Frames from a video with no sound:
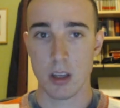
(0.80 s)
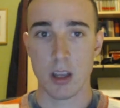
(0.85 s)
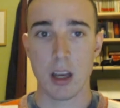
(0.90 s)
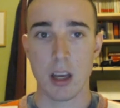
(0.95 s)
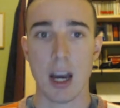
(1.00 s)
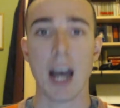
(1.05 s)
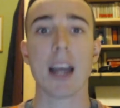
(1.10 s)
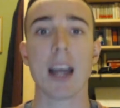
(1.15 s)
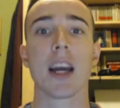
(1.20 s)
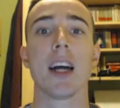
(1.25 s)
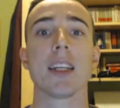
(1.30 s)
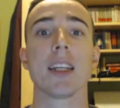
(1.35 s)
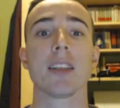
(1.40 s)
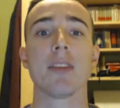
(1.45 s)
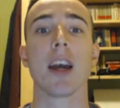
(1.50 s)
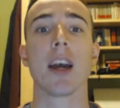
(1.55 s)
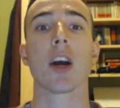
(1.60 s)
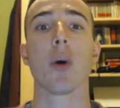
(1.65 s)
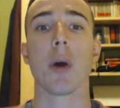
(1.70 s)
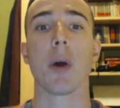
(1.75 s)
Hi guys,
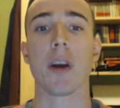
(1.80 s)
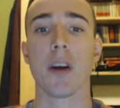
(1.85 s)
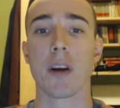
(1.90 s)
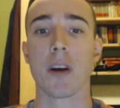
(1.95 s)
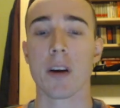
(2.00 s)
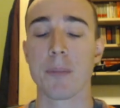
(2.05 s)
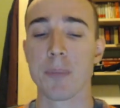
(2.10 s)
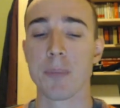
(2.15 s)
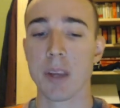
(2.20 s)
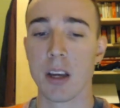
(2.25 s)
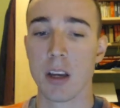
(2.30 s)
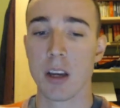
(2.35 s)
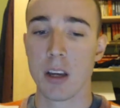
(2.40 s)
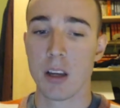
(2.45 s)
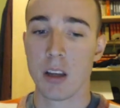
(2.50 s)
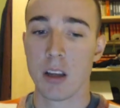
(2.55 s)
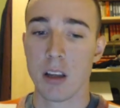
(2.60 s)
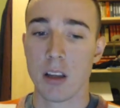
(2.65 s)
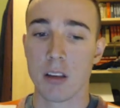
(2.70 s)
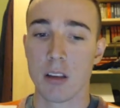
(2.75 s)
WhiteElo here.
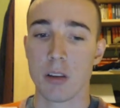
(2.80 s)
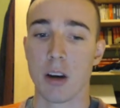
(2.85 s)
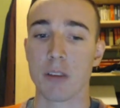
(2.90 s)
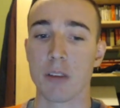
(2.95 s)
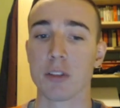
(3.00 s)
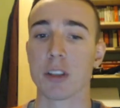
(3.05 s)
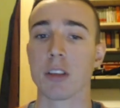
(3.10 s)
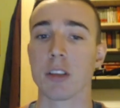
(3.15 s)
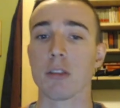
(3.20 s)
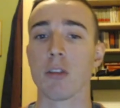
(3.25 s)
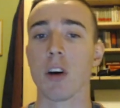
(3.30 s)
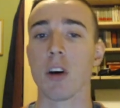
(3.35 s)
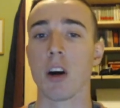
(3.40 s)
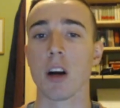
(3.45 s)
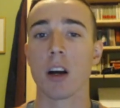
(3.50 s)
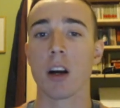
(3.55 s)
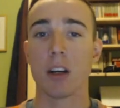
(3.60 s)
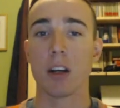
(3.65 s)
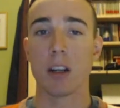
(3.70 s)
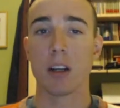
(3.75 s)
So after a
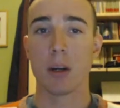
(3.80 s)
long